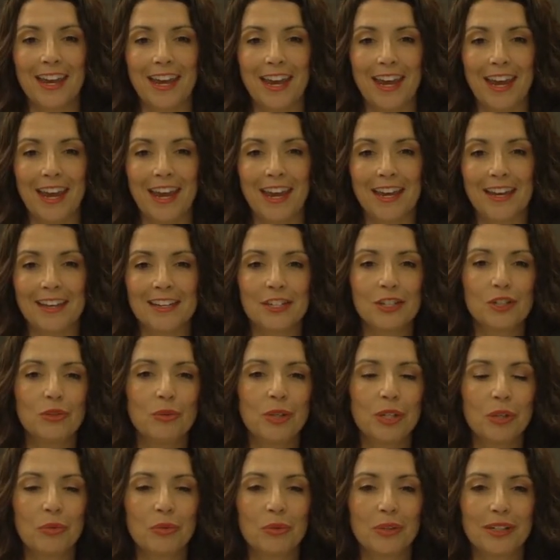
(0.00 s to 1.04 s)
and
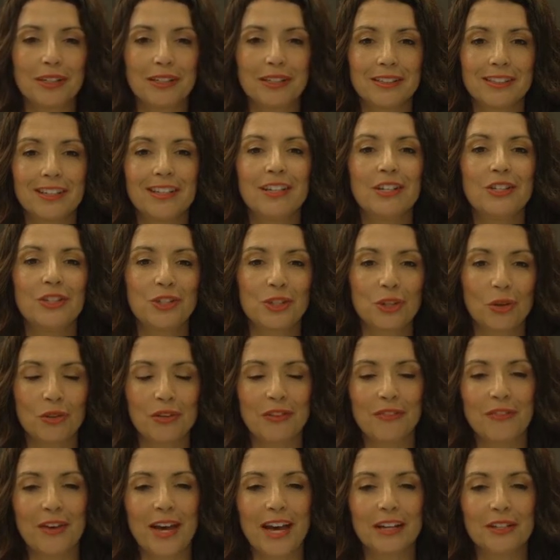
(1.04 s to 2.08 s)
we will show
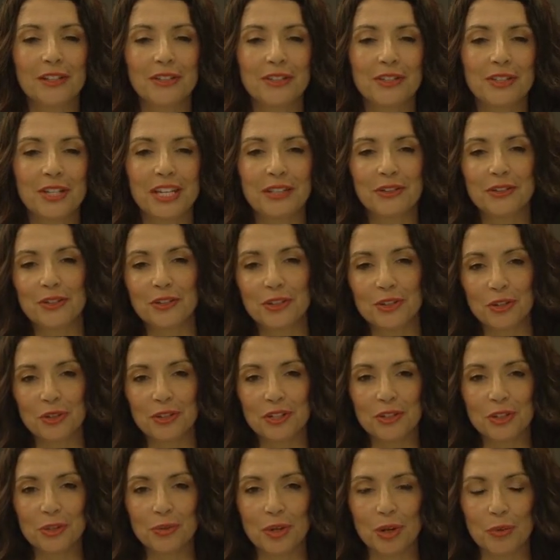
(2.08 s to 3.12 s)
the faculty and the
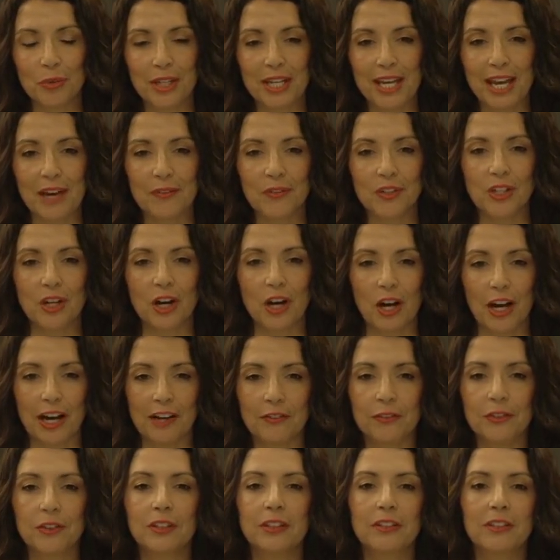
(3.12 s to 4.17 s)
students what we have to
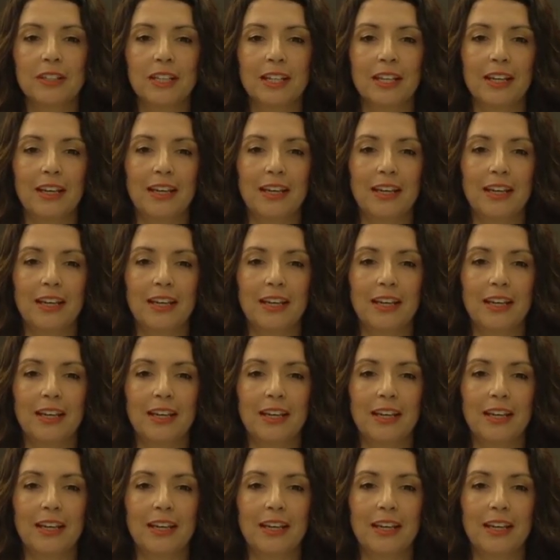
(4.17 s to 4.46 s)
offer.